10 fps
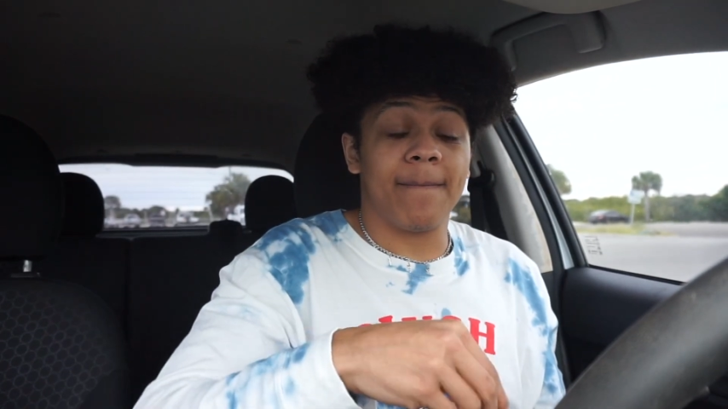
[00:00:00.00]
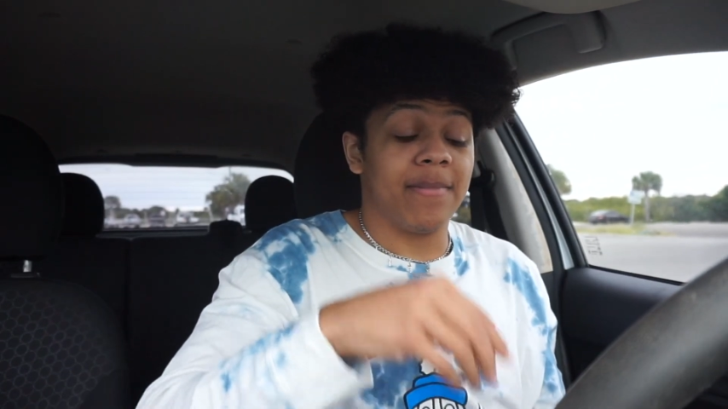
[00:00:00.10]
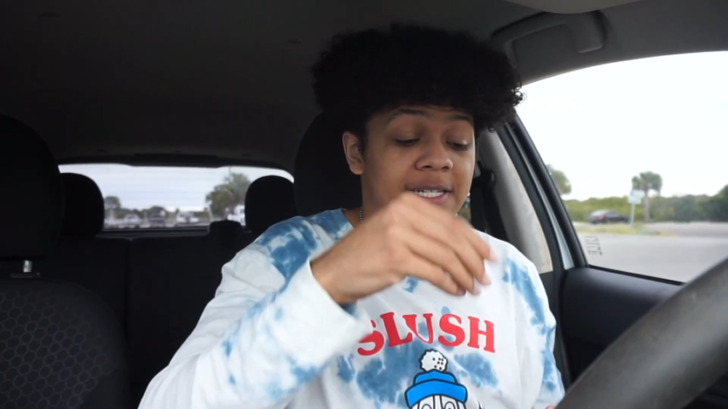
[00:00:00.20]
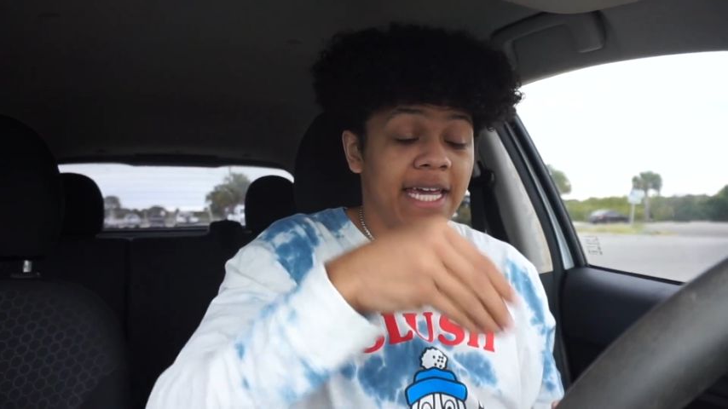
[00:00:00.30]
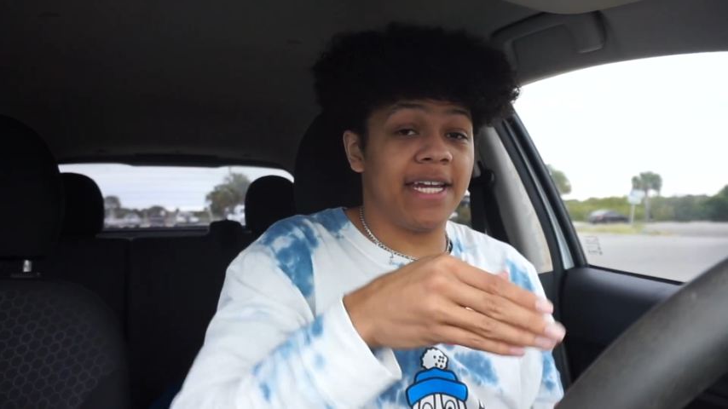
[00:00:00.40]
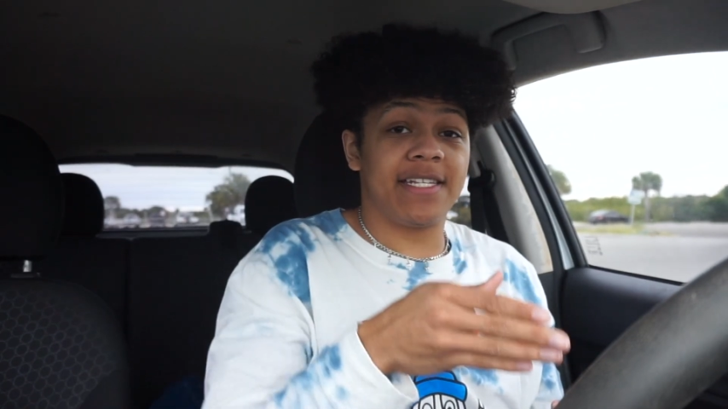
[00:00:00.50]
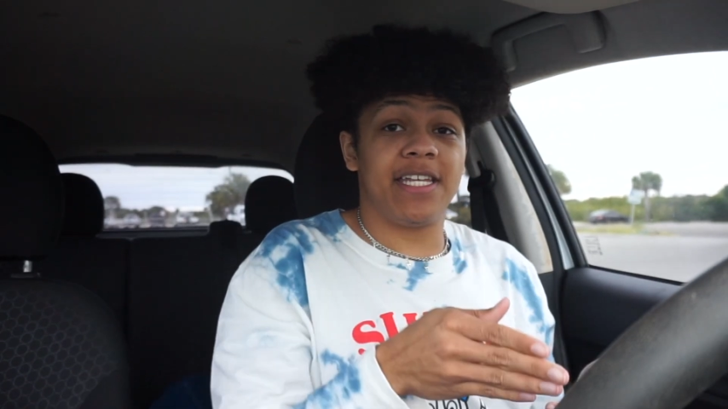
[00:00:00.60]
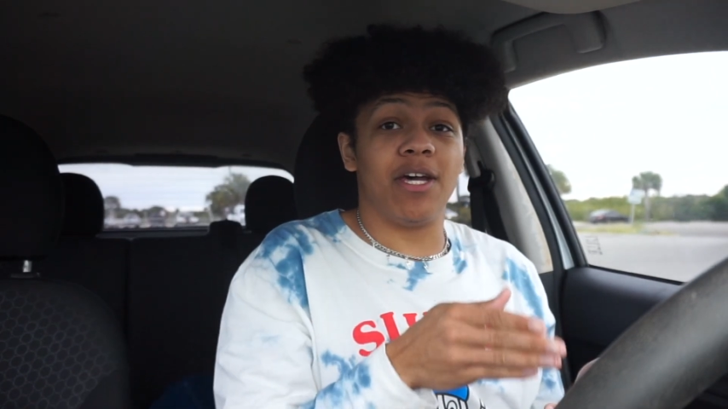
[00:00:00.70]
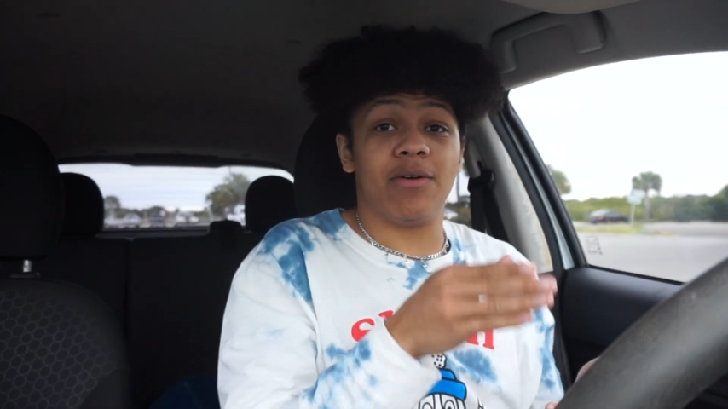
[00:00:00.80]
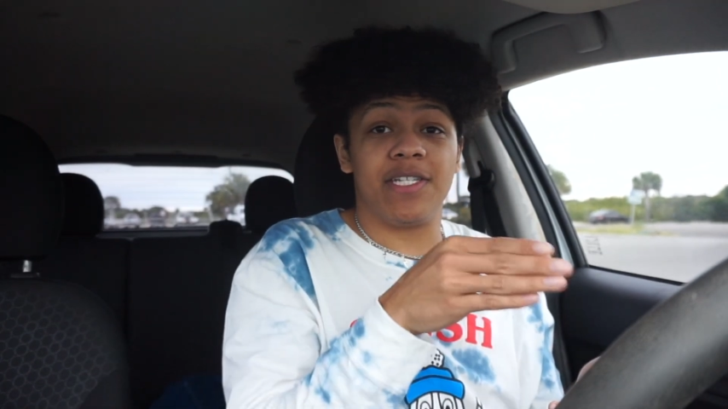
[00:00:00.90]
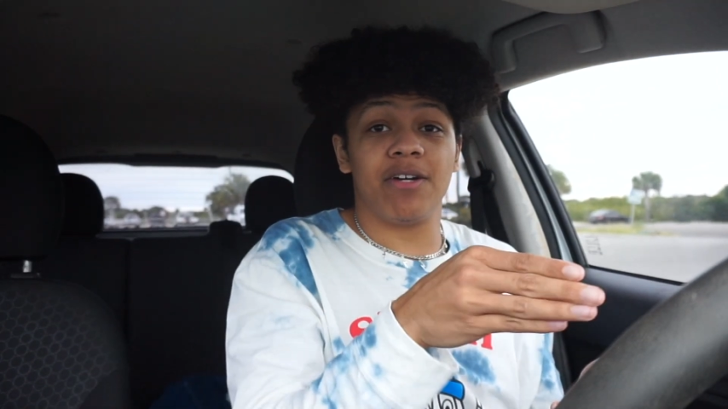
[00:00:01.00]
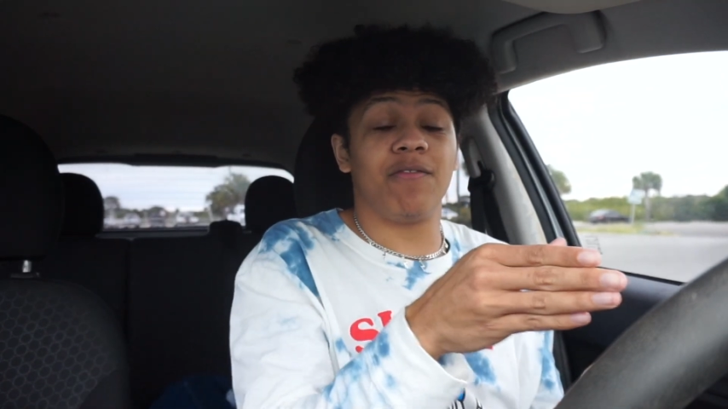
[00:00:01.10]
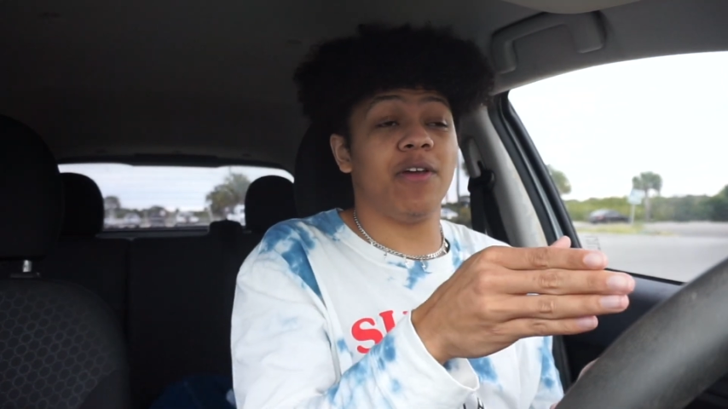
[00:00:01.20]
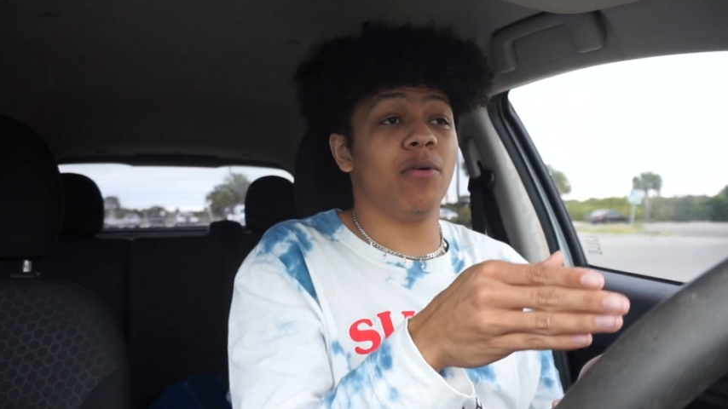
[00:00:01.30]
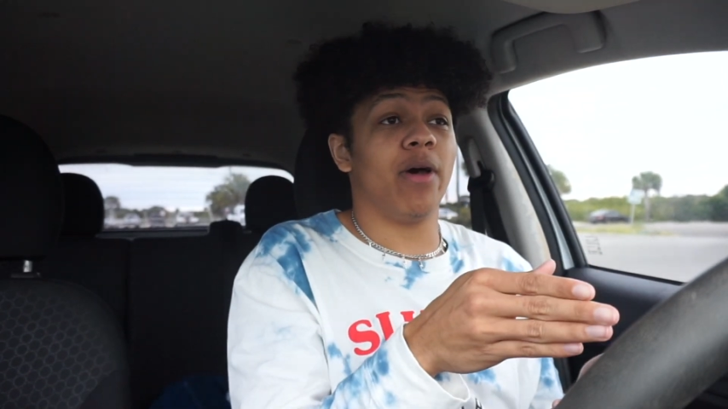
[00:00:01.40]
Standing still, 0
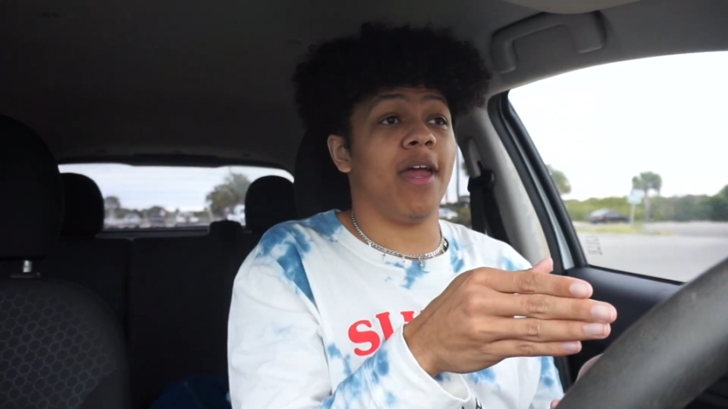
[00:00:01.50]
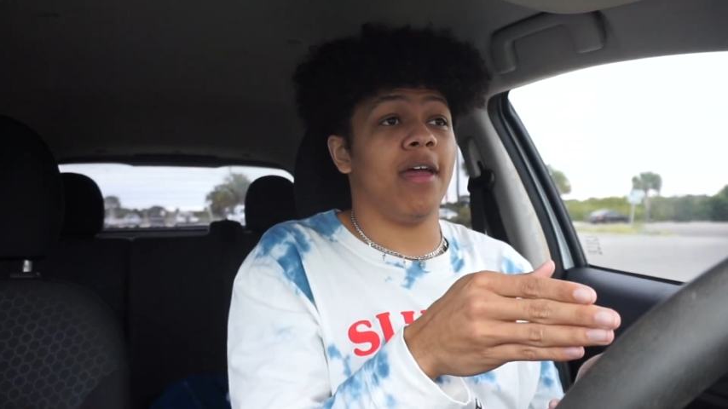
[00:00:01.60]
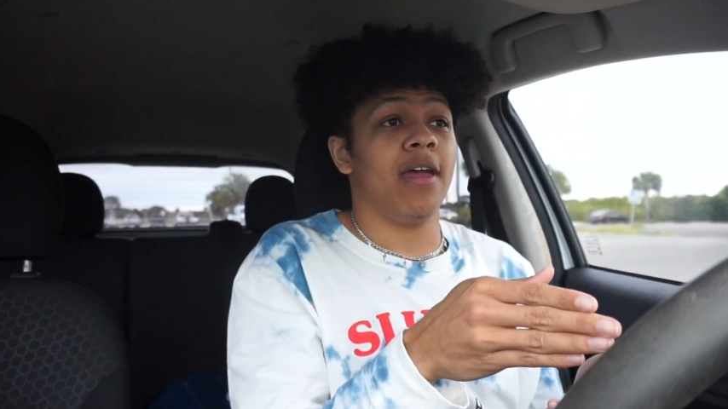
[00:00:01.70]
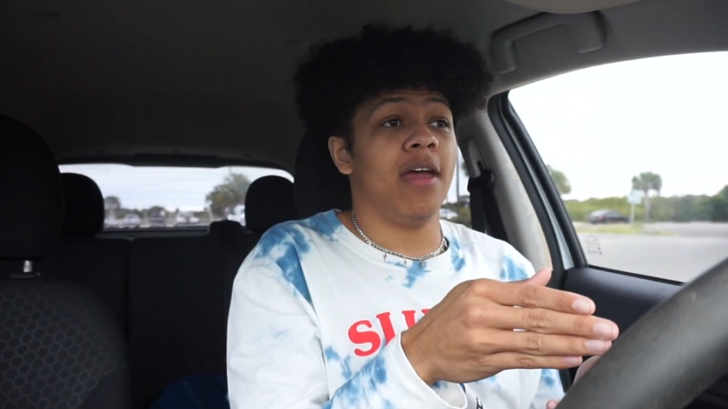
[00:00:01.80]
feet away.